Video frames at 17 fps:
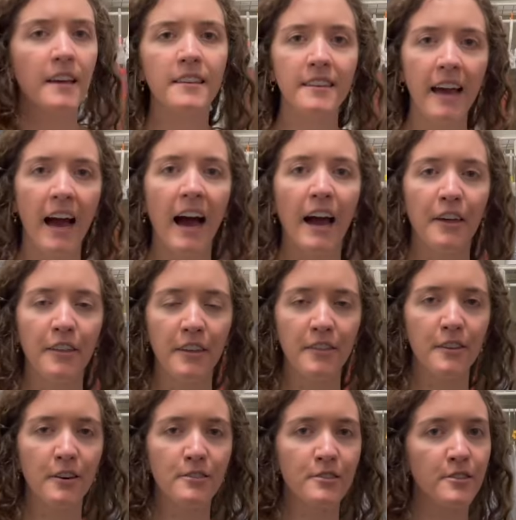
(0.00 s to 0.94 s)
yeah, I
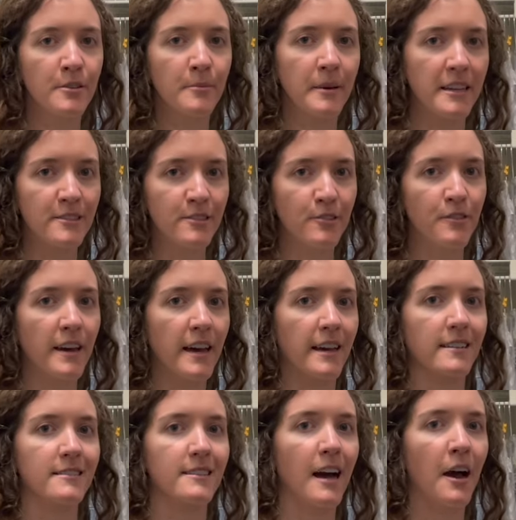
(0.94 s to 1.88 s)
think those are the main two
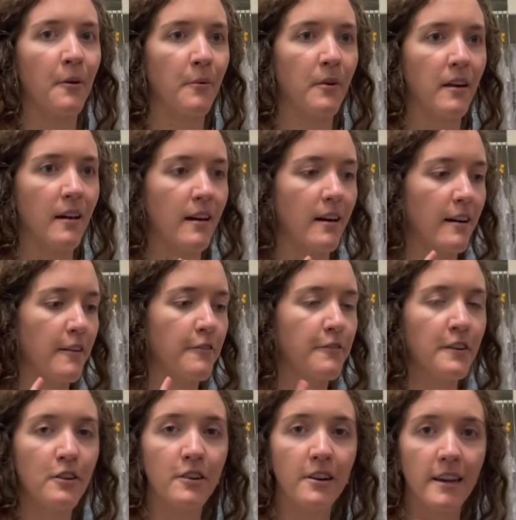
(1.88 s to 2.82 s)
things. I want to
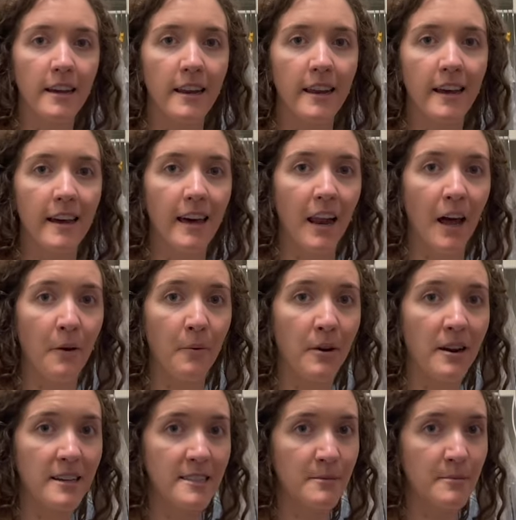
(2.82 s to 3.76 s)
feel good in it and I
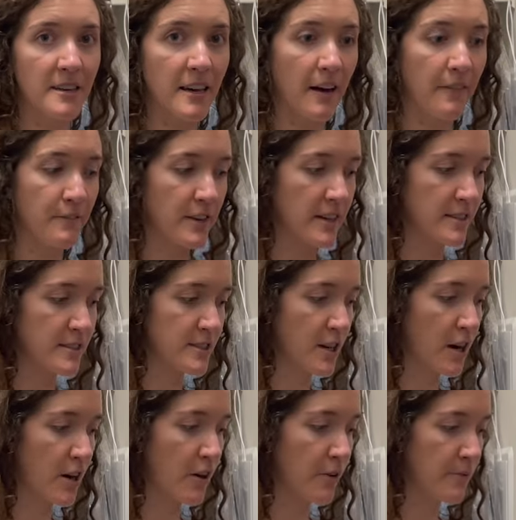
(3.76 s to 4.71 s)
want it to be comfy.
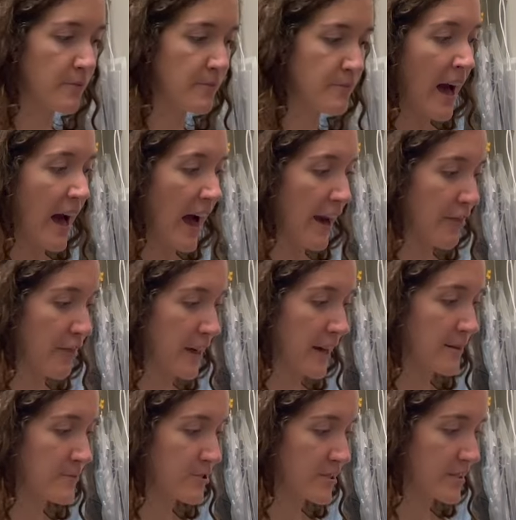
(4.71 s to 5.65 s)
So I think
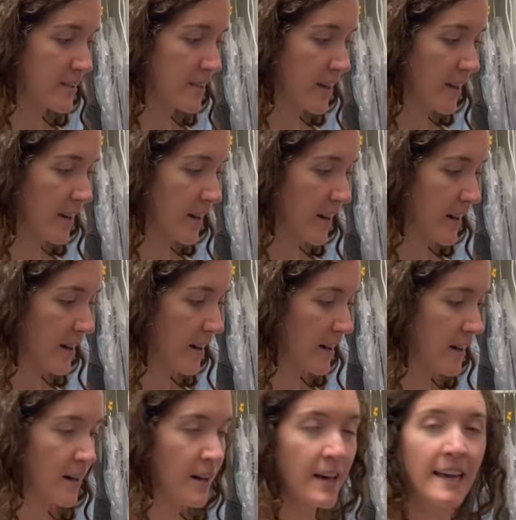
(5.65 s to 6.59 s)
I'm just
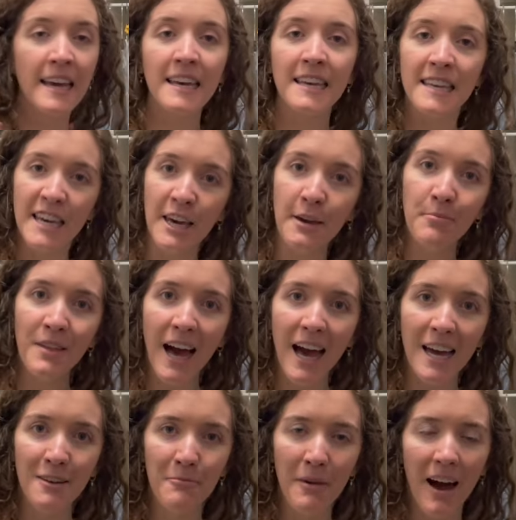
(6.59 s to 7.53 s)
gonna keep
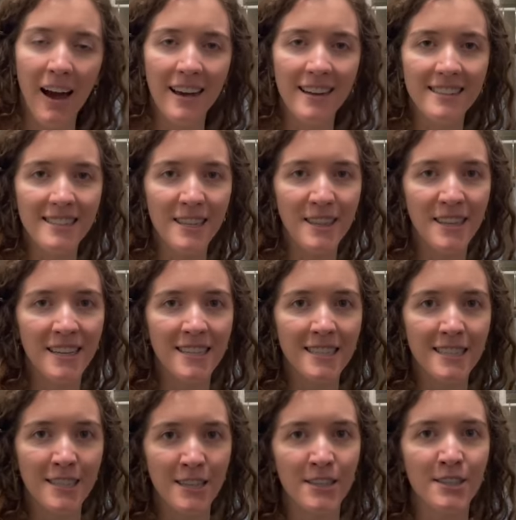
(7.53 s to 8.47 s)
that in mind
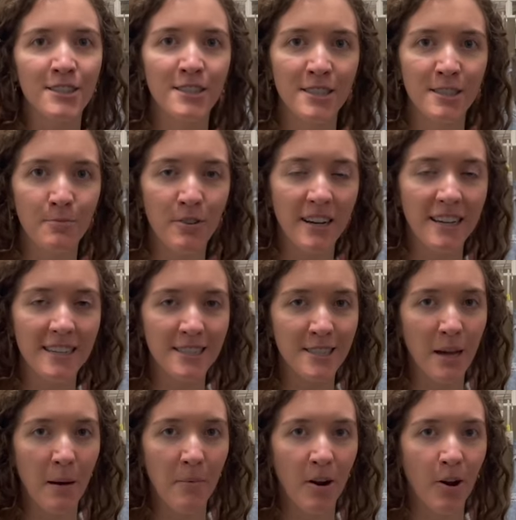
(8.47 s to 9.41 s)
this spring and
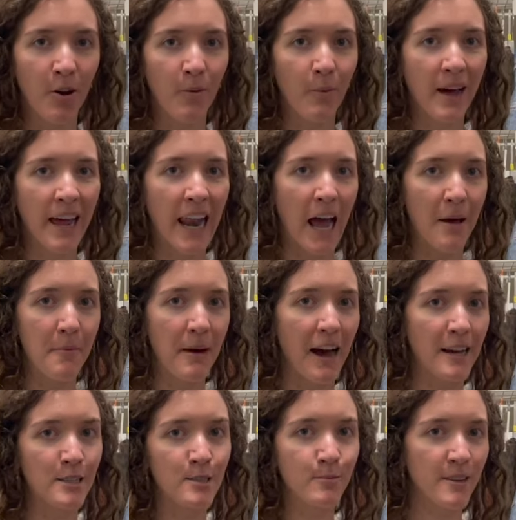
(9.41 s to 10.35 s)
summer when I
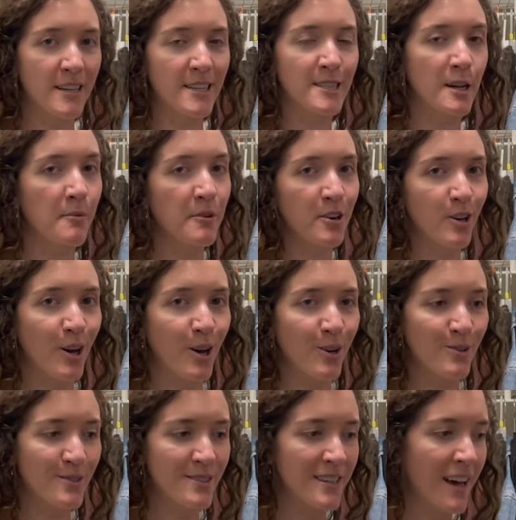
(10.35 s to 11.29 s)
buy spring and summer
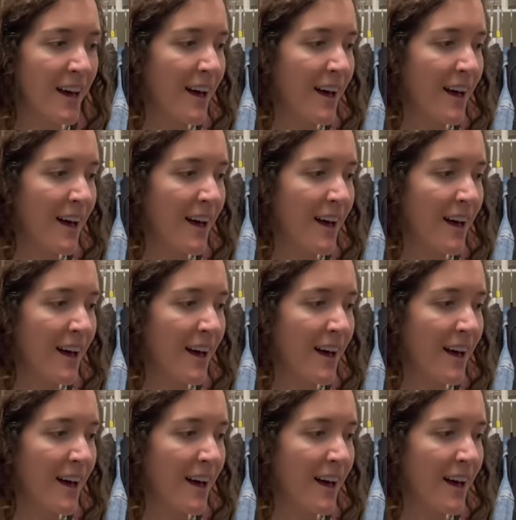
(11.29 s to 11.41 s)
clothes